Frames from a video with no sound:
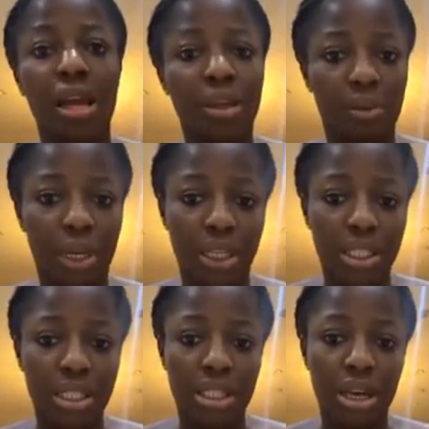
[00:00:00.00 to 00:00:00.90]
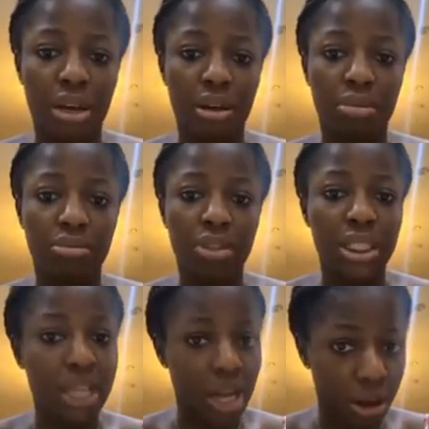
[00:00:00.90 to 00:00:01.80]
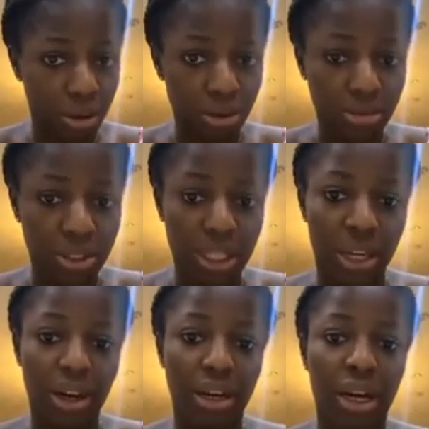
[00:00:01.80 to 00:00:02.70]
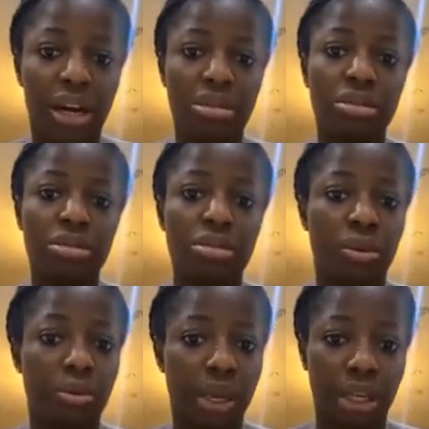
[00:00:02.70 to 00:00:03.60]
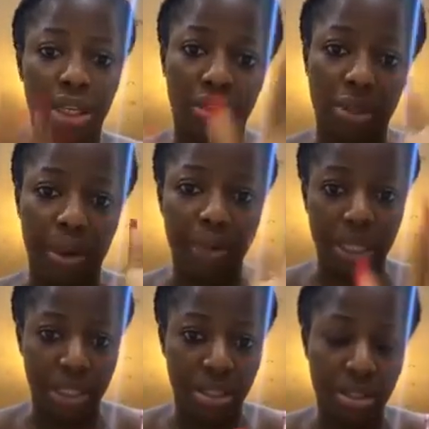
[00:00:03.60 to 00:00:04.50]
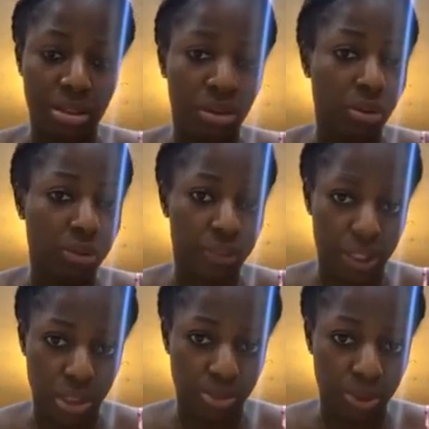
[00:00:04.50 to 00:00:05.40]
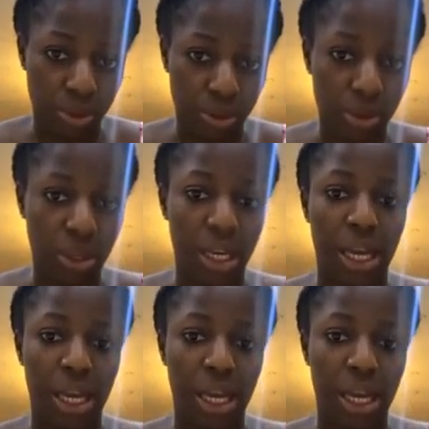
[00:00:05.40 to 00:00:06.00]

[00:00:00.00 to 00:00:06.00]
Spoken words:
Anyways, now there are so many Hilda Bases on Facebook.